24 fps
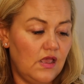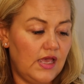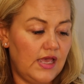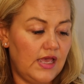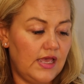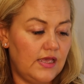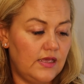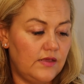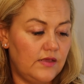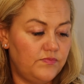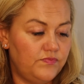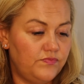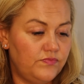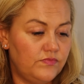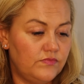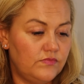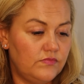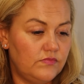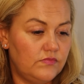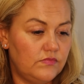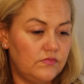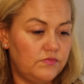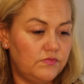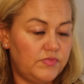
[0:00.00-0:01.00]

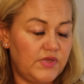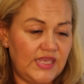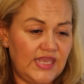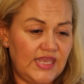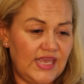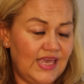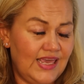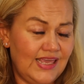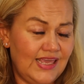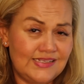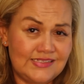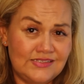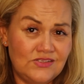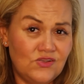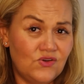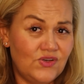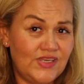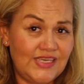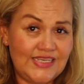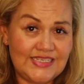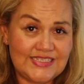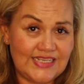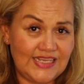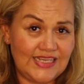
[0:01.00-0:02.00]
But yeah, it's
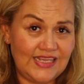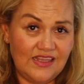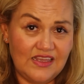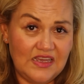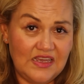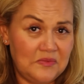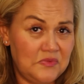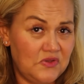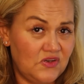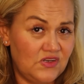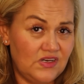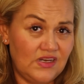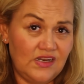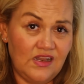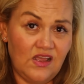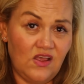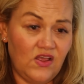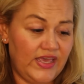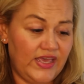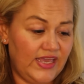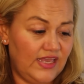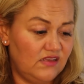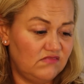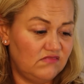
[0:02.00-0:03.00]
not easy. I'm not gonna
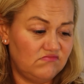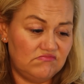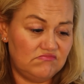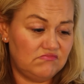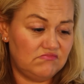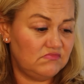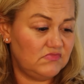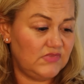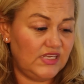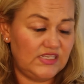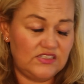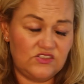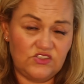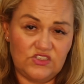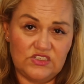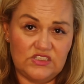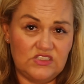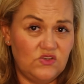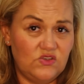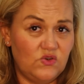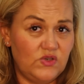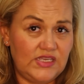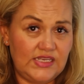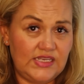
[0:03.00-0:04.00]
lie. It's
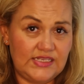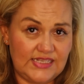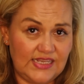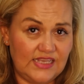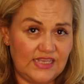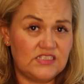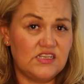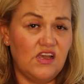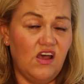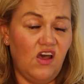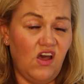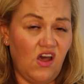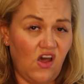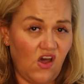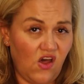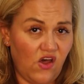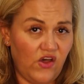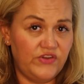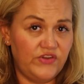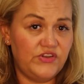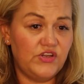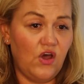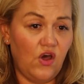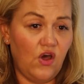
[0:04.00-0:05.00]
just not easy. It's
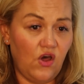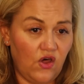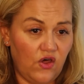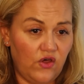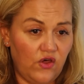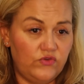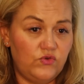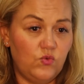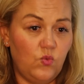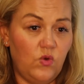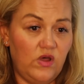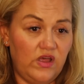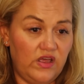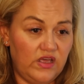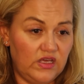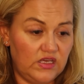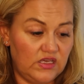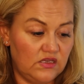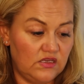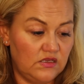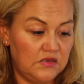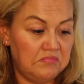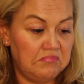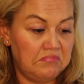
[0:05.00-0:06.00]
hard, hard
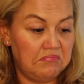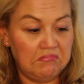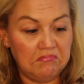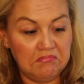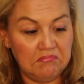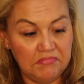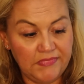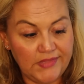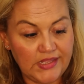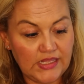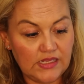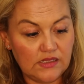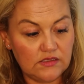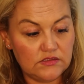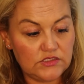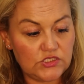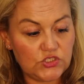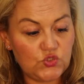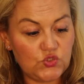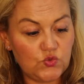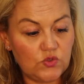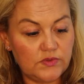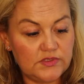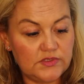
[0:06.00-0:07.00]
work.
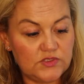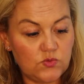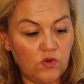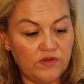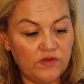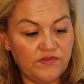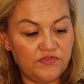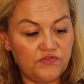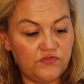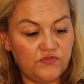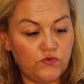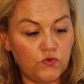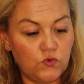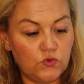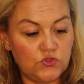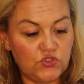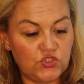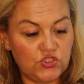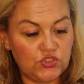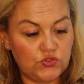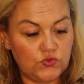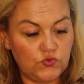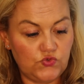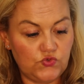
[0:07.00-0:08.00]
Did you always want four
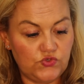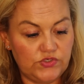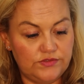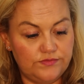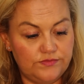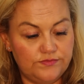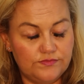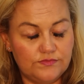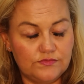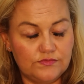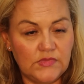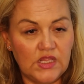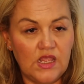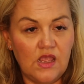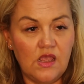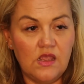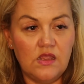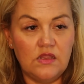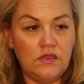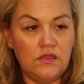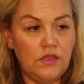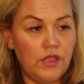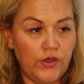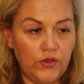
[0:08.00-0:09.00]
children?
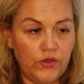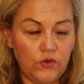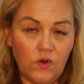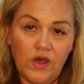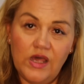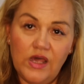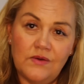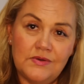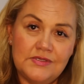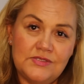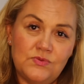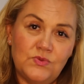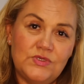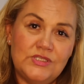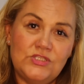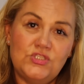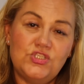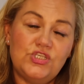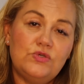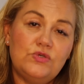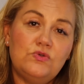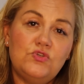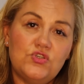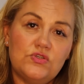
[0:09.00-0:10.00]
No, I always wanted
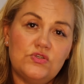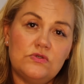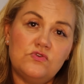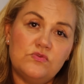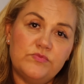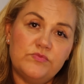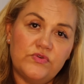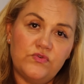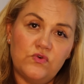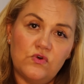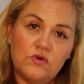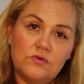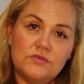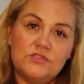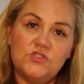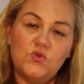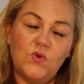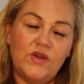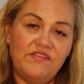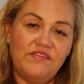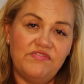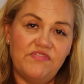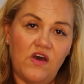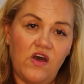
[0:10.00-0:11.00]
two children before I was
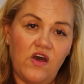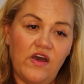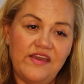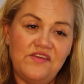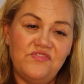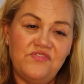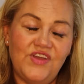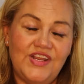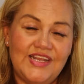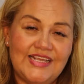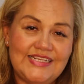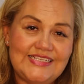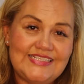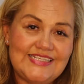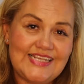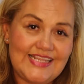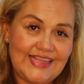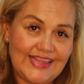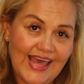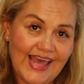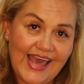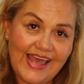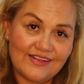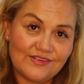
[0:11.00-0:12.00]
25, and I
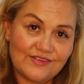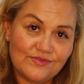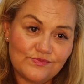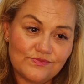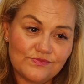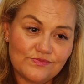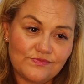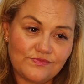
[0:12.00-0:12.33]
did that.